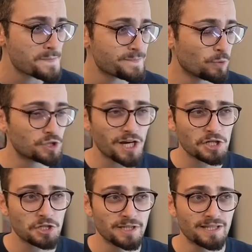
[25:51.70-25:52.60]
which
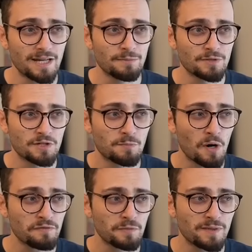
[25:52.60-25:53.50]
actually enables
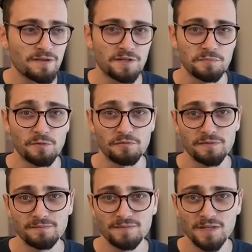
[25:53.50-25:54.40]
Kasparov to play this move,
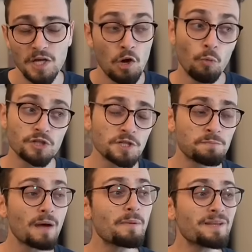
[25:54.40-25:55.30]
which is
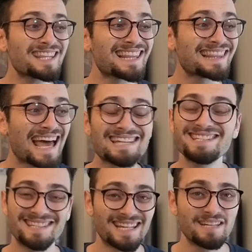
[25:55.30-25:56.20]
probably the
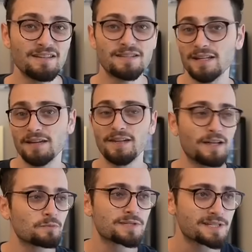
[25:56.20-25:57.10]
last thing that
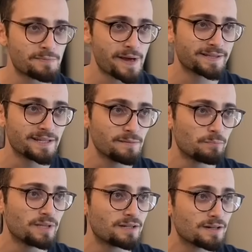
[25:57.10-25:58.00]
Anand was expecting
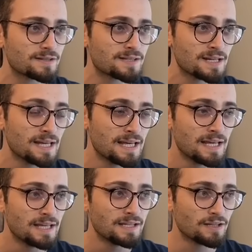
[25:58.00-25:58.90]
because,
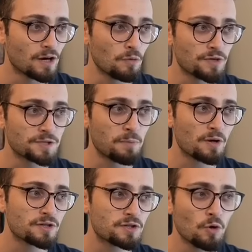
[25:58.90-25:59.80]
you know, this
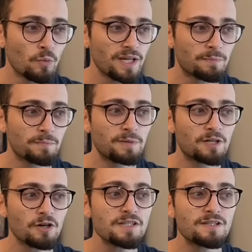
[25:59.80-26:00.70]
pawn is so weak. But
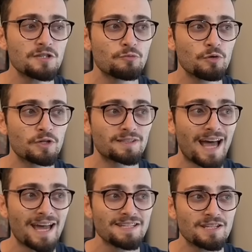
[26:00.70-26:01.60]
because this rook
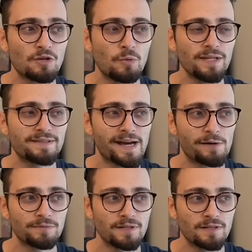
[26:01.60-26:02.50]
ties the queen
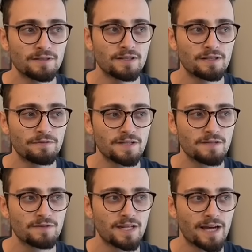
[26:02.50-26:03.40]
down to the defense
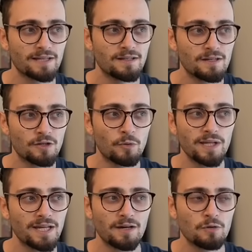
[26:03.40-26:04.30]
of the knight, the
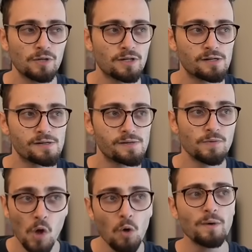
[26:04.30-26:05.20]
queen can't go here.
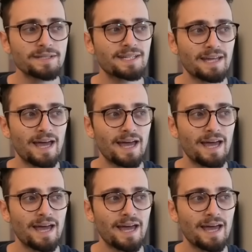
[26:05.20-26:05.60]
No one can